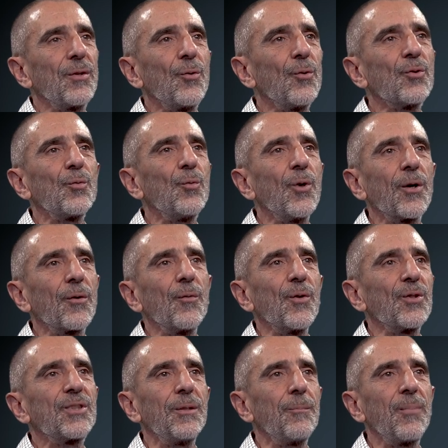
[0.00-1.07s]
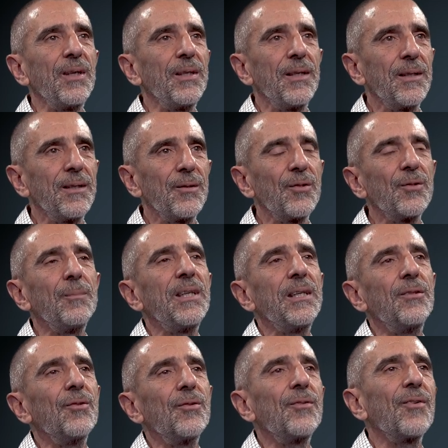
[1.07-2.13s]
whose work was simply to be
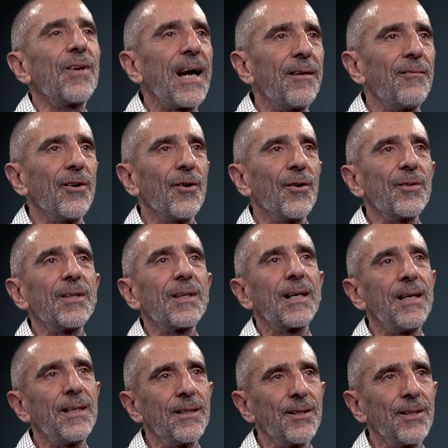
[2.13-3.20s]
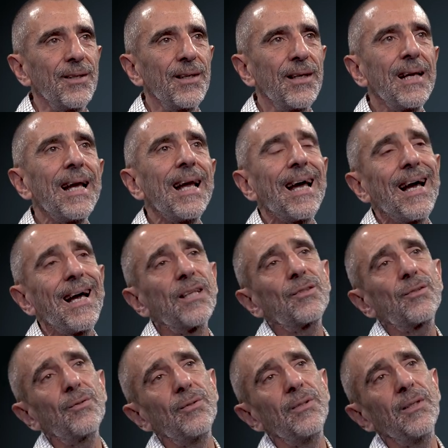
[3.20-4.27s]
the driver or the cleaner as
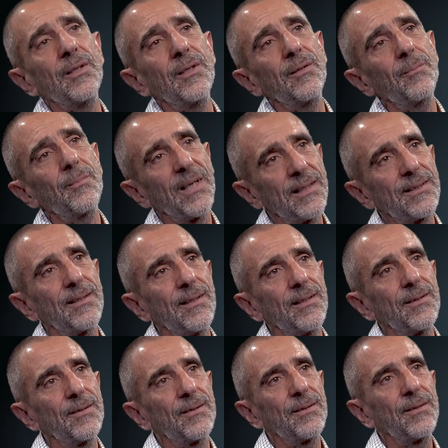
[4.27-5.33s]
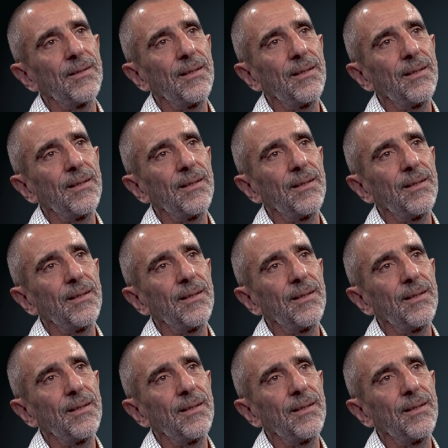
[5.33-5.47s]
to the president.